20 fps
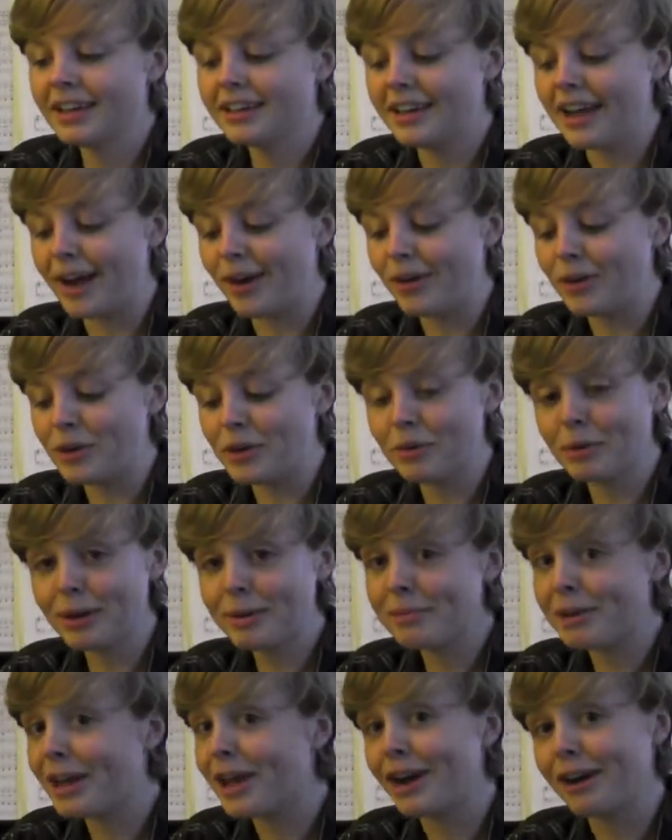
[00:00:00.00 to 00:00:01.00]
Now, you
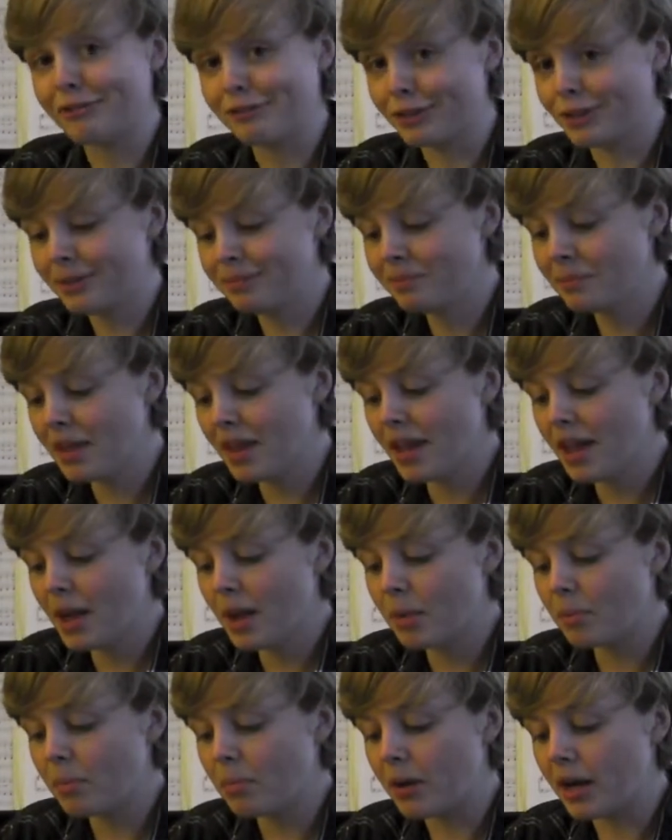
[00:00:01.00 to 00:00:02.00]
want to be careful,
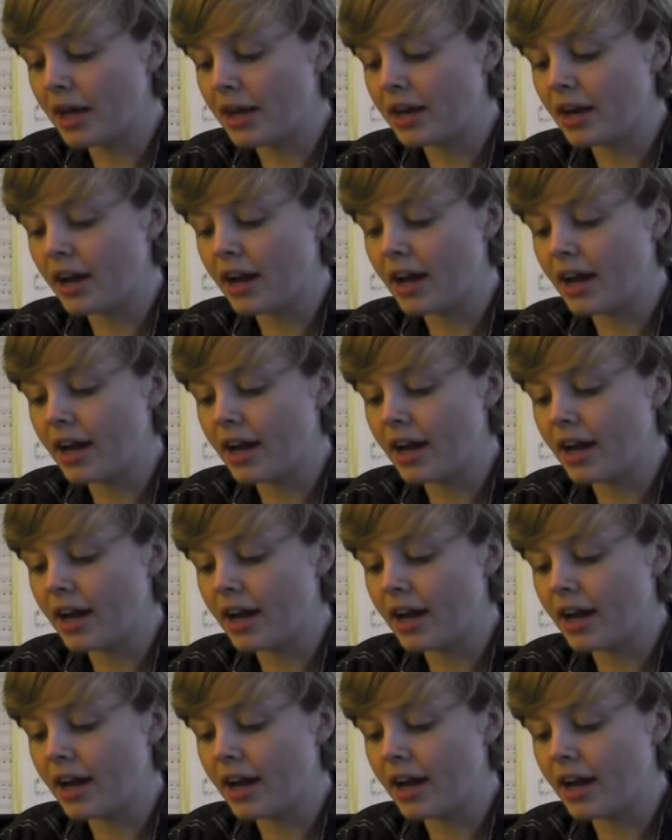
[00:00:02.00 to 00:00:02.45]
but